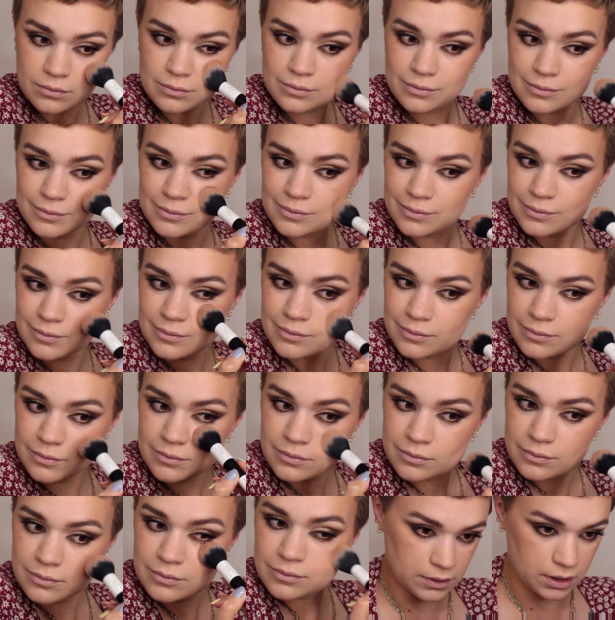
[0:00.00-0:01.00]
bronzy
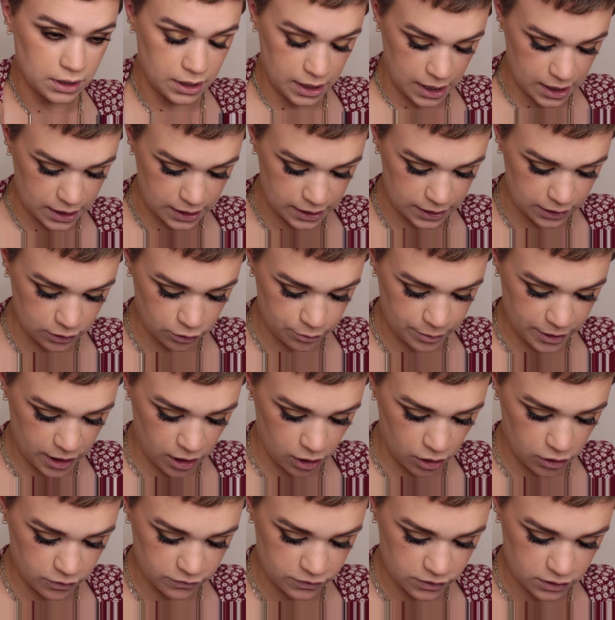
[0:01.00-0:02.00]
look. Again, a little
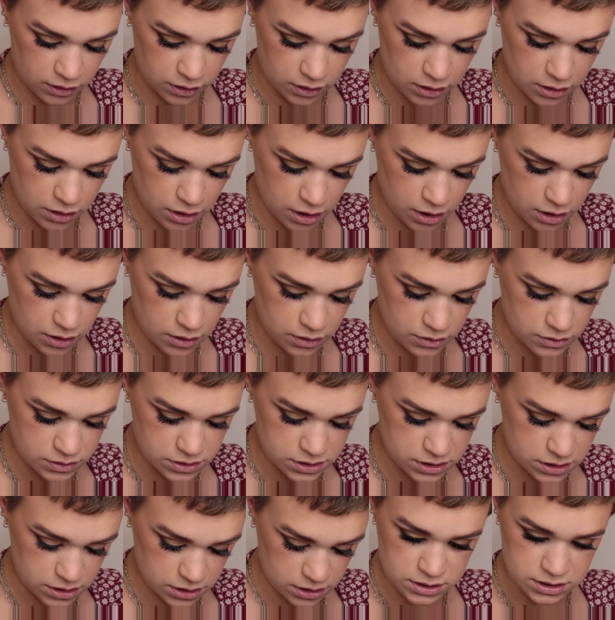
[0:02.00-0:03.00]
bit over the
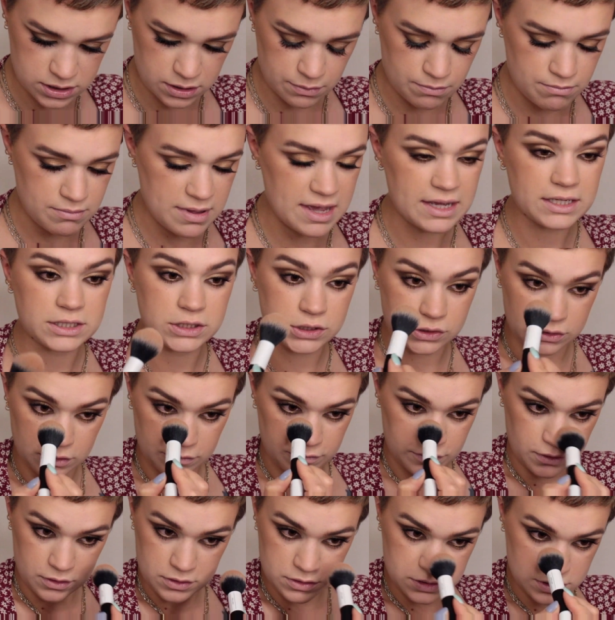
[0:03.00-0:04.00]
nose. Just a mixture
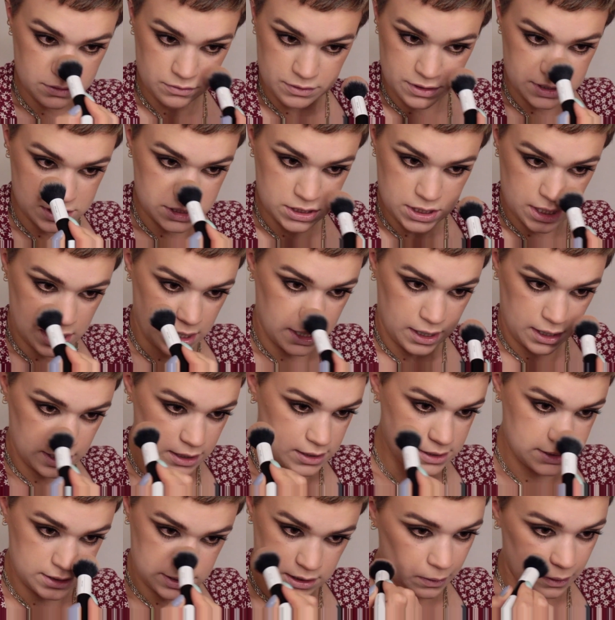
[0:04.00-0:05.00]
of those 3
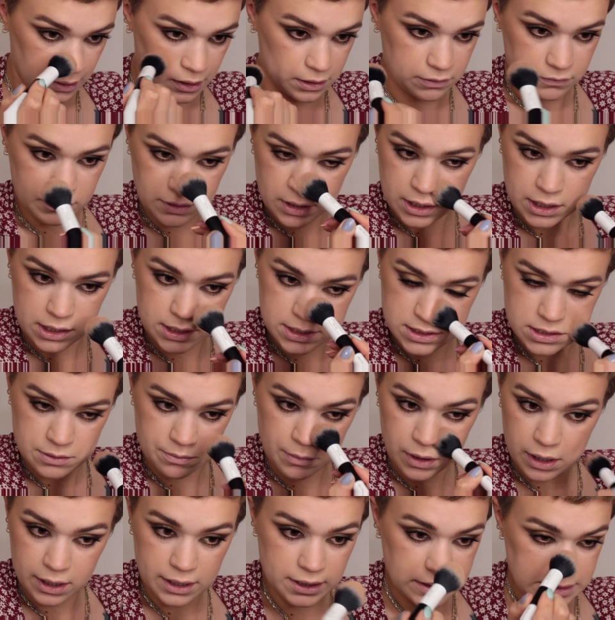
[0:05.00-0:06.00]
shades. Kind of
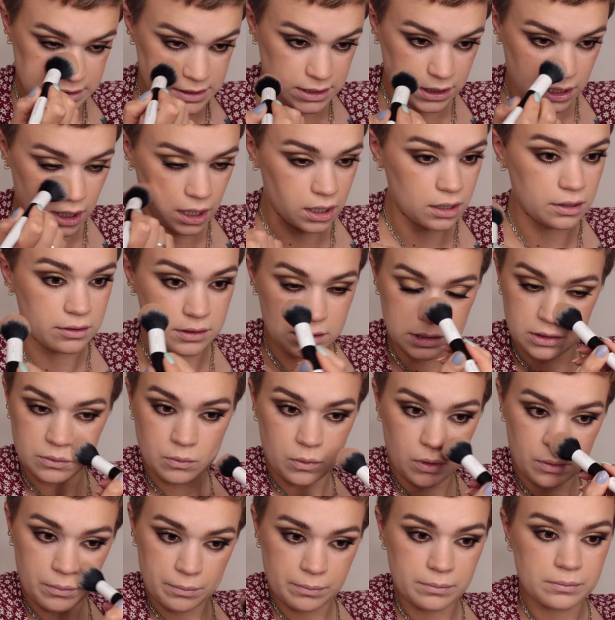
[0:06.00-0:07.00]
customize the color that you
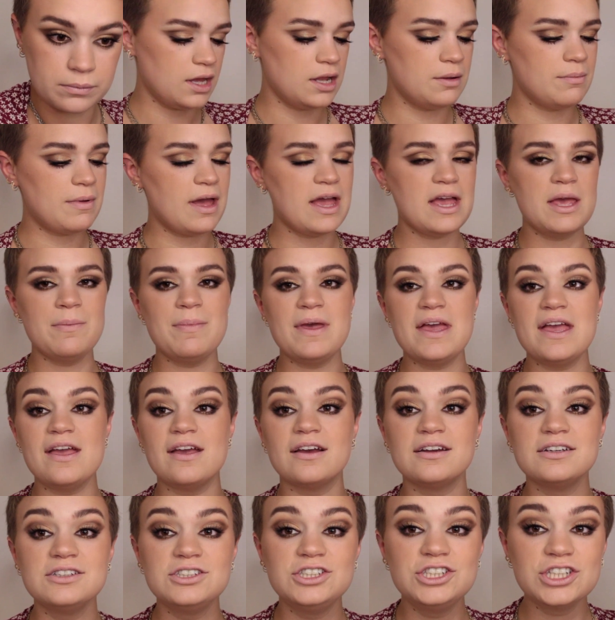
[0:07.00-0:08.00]
want. And
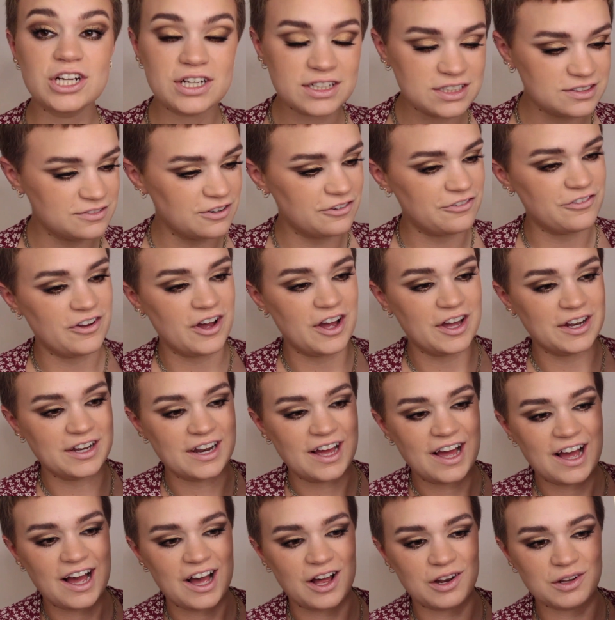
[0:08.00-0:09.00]
maybe, just for
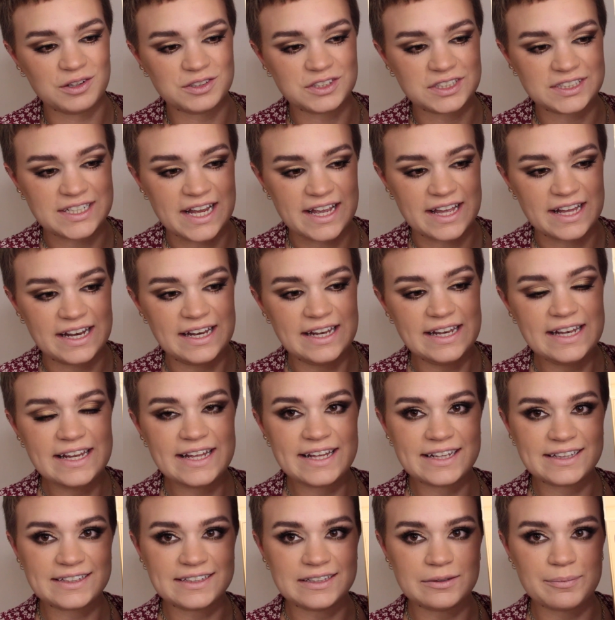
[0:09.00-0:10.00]
fun, I'll also take a
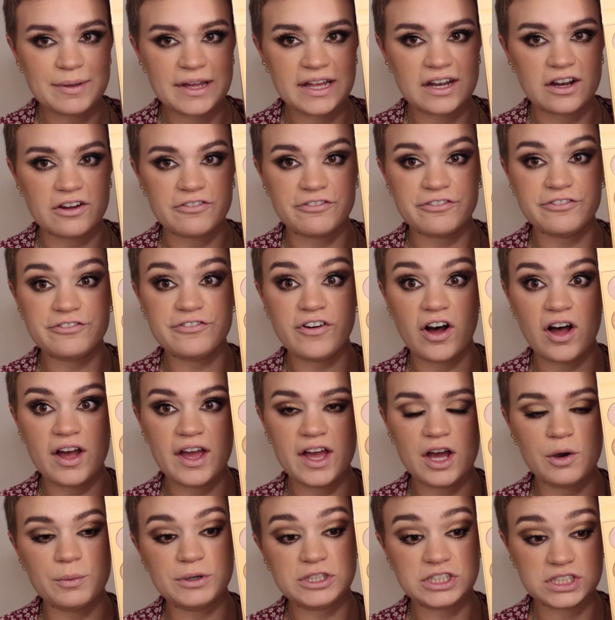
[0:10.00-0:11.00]
little bit of
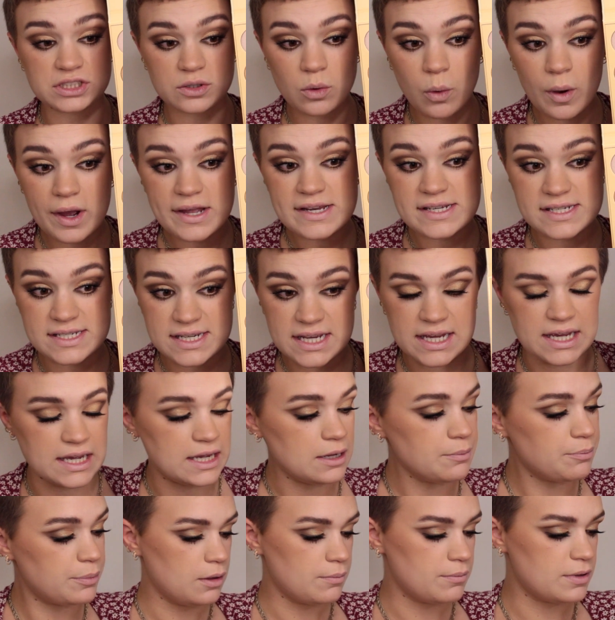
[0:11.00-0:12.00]
Fire, which is quite
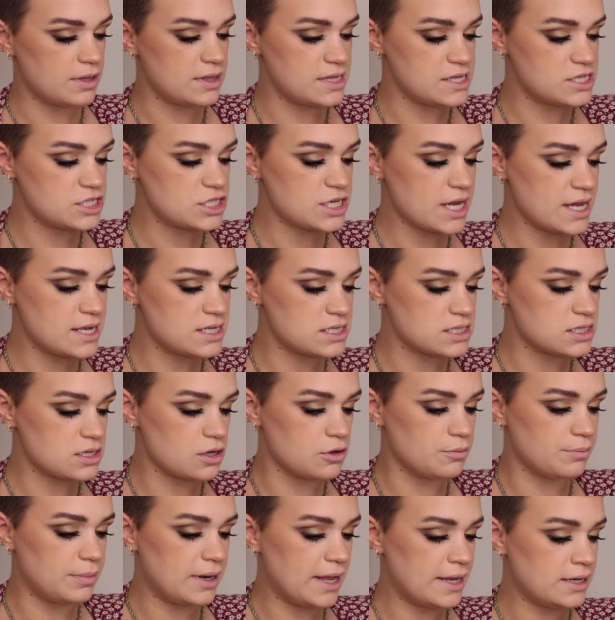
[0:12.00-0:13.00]
deep, but these shades are
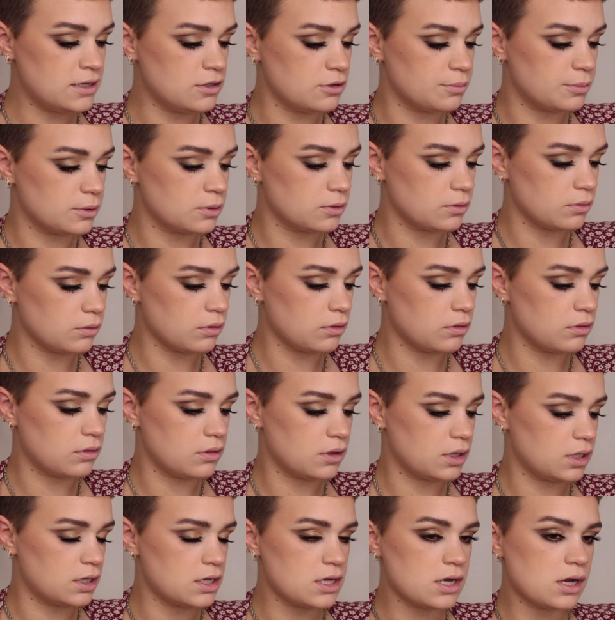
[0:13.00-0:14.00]
so blendable
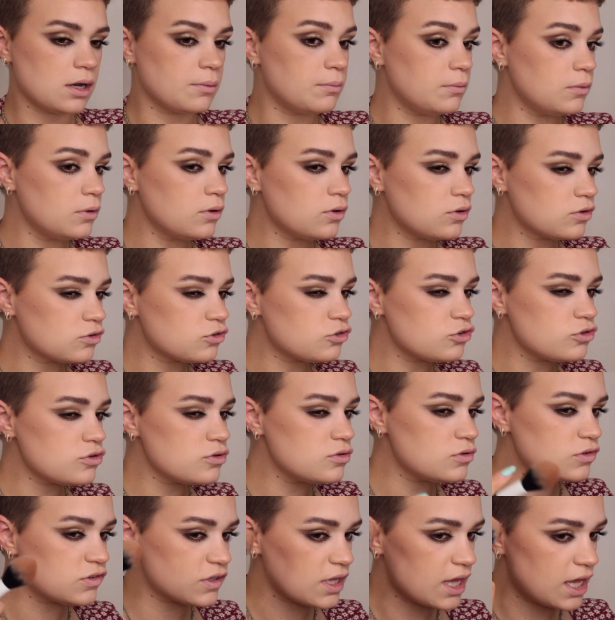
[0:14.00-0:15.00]
that I'm not
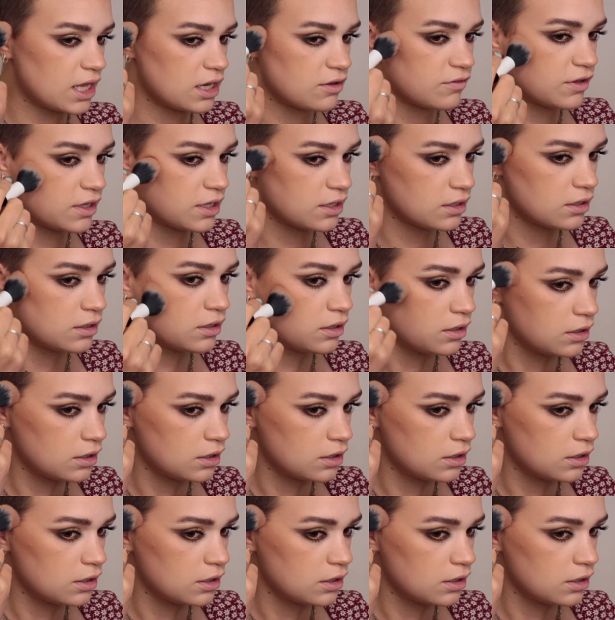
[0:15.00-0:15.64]
too scared of it.